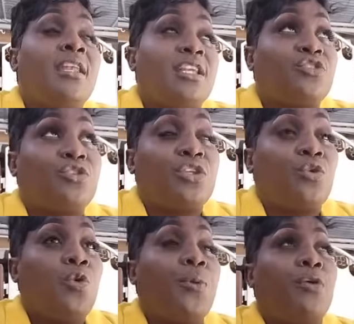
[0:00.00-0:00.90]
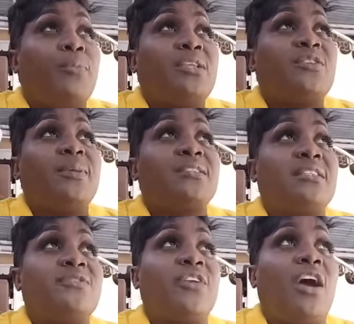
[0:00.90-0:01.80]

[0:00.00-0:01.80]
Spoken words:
The 2-pound mixy-mix is